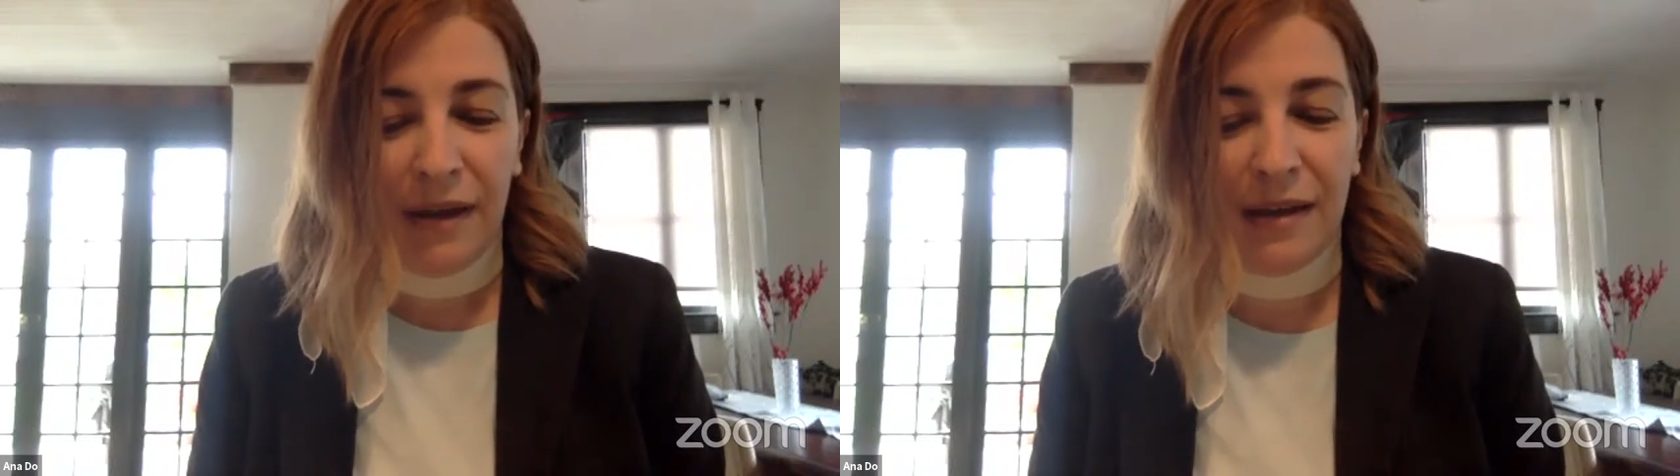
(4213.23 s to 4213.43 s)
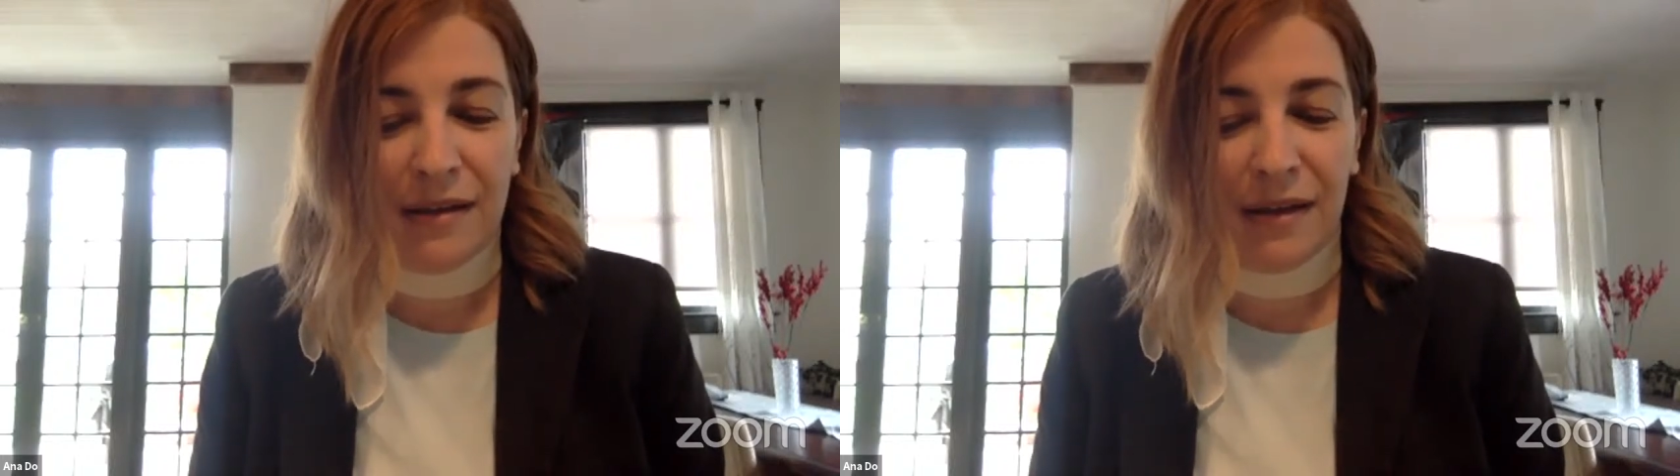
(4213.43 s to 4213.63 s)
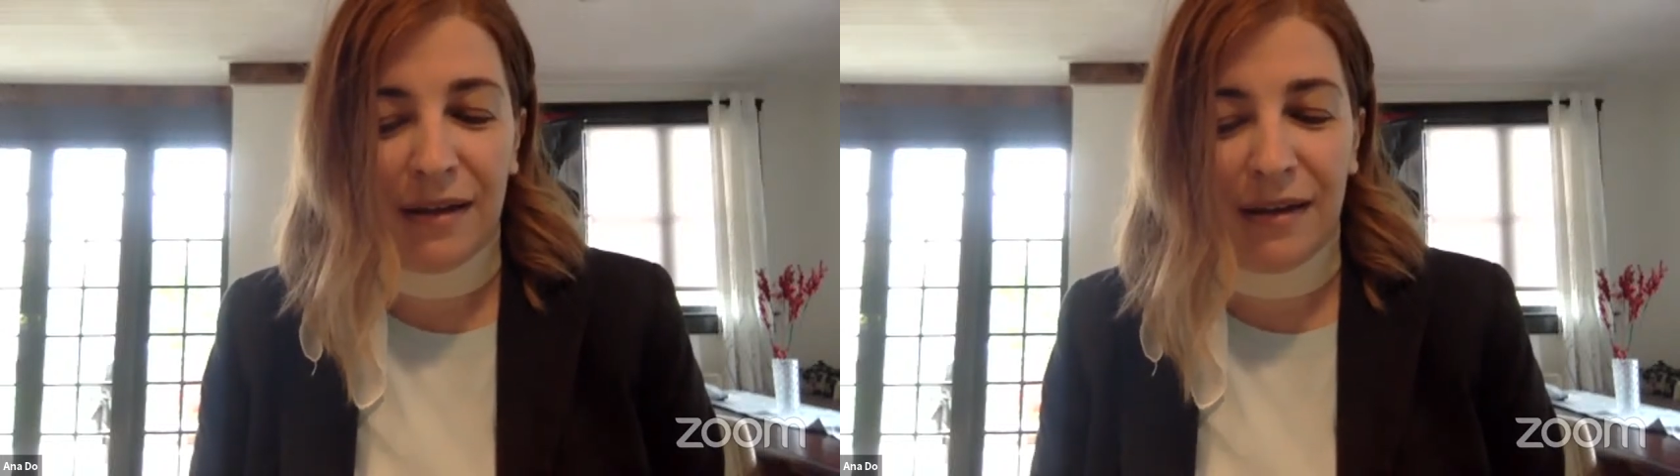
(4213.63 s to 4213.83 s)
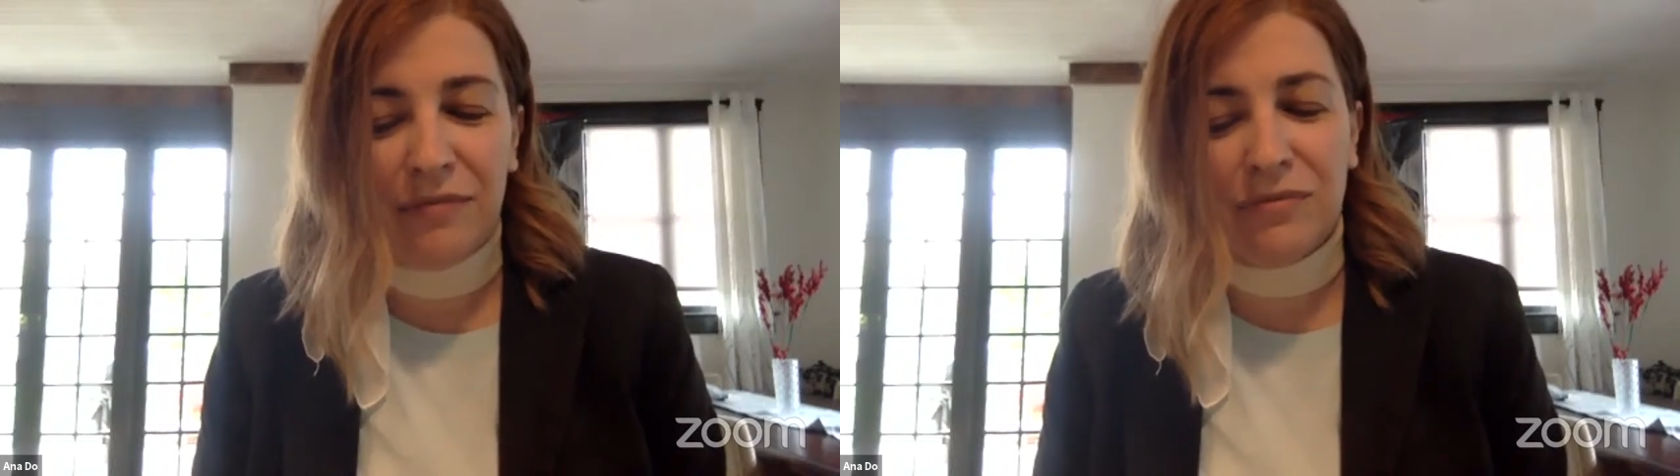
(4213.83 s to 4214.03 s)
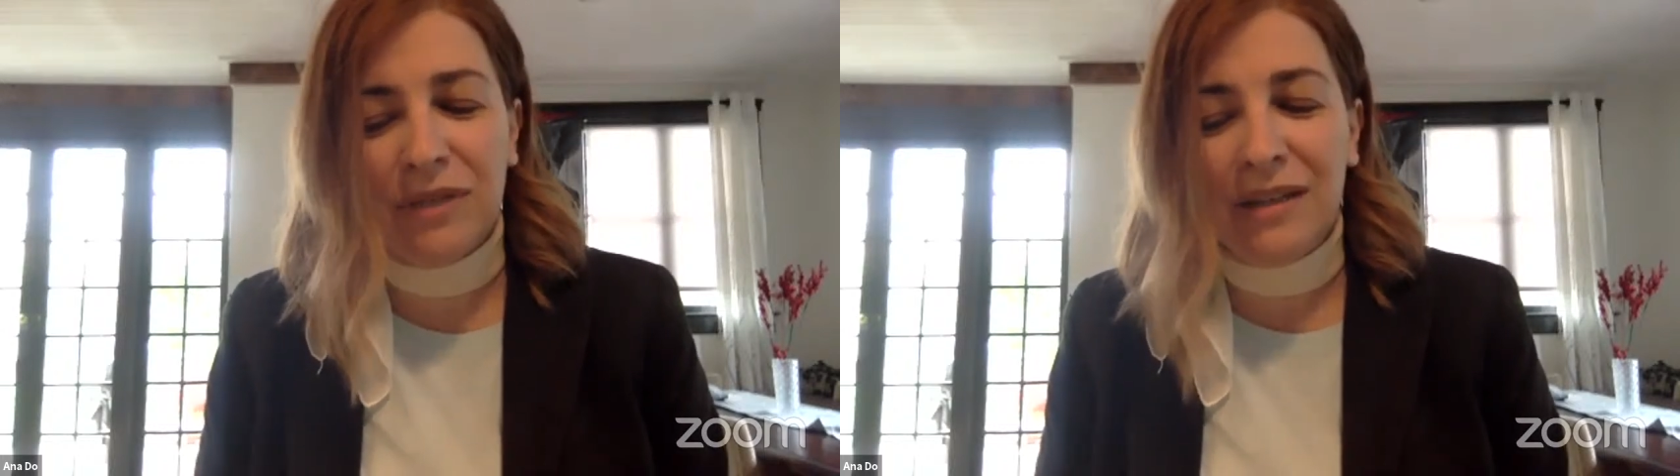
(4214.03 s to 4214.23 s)
And
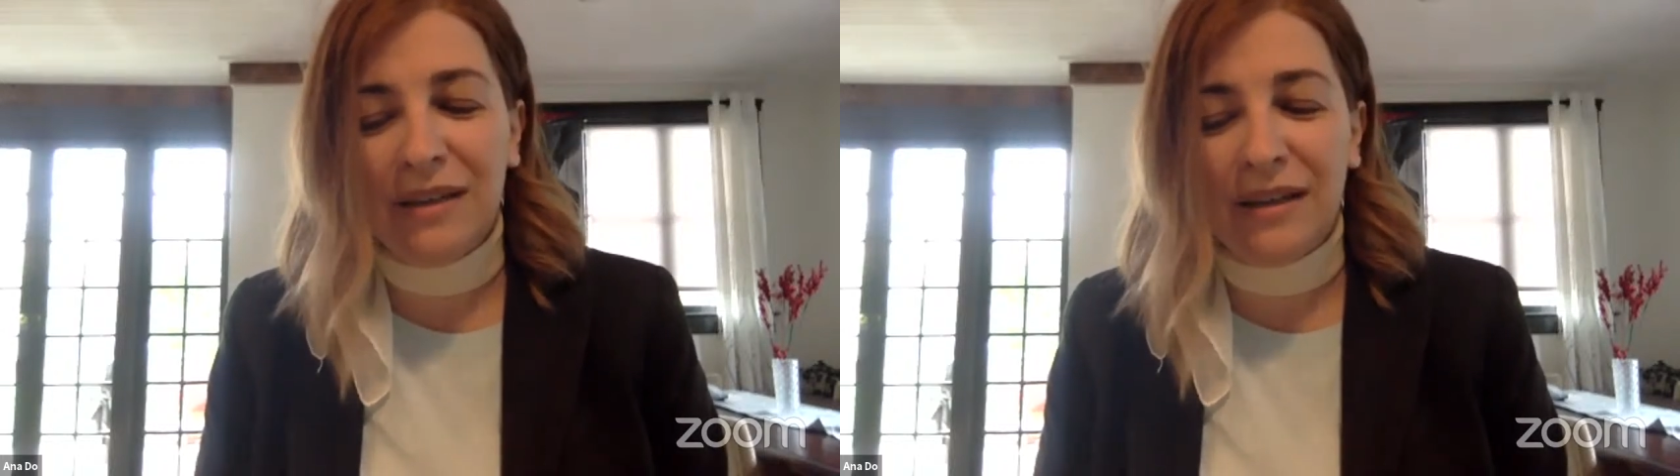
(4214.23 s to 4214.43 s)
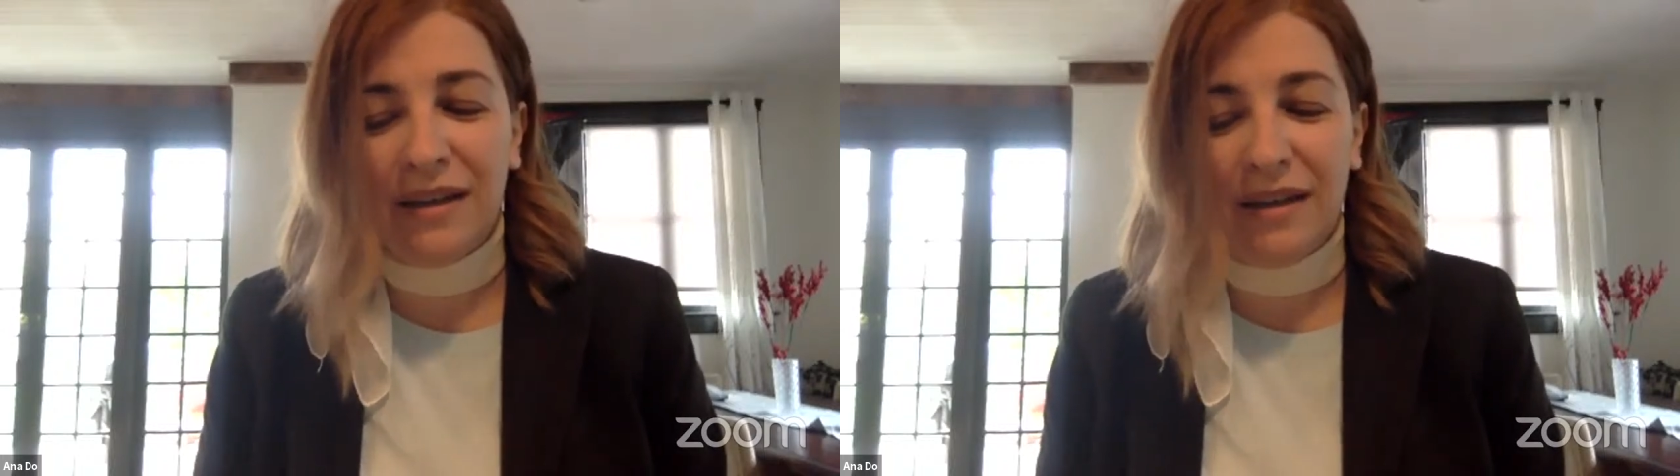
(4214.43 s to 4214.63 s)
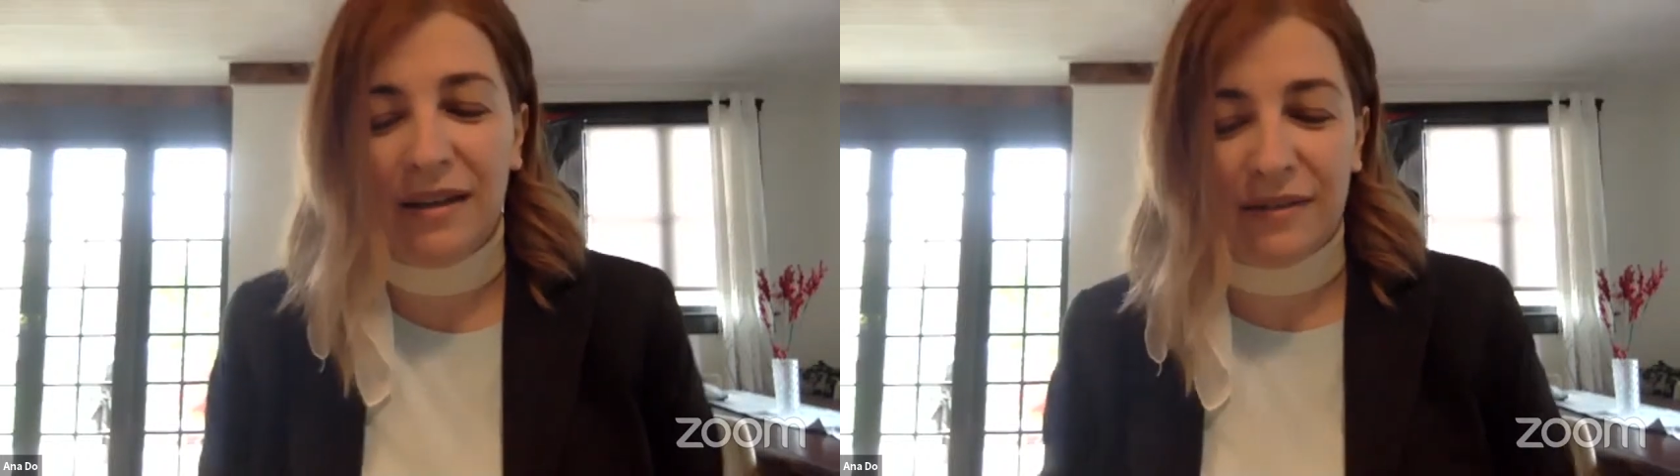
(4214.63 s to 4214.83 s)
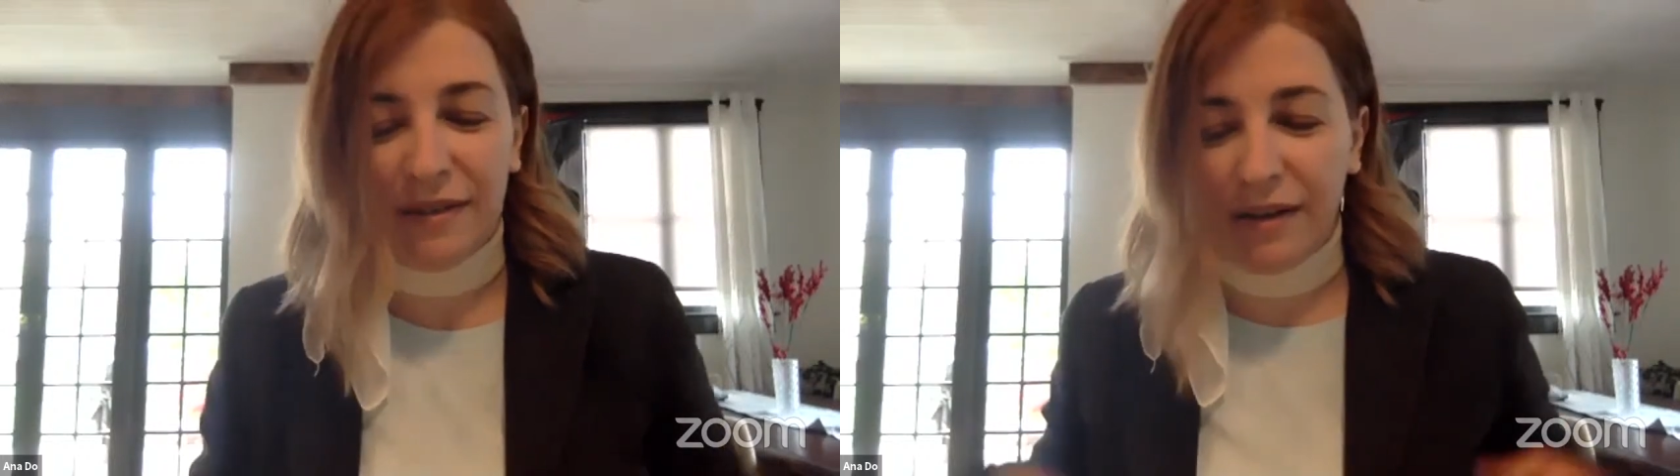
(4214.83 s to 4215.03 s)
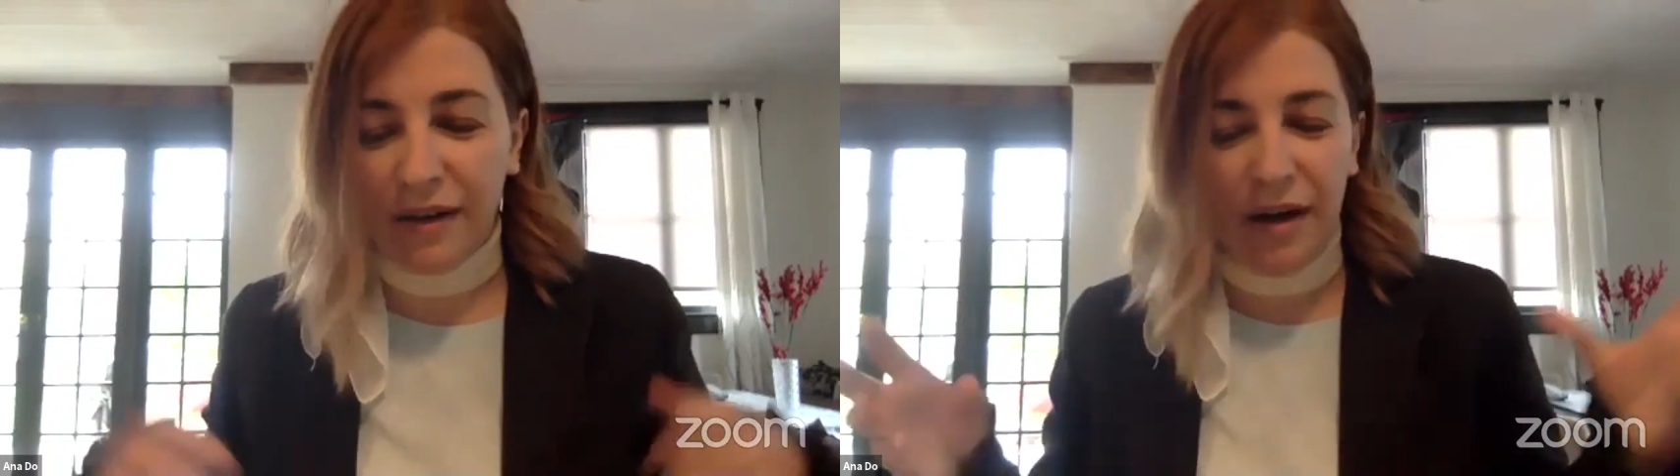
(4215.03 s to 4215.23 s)
it really is a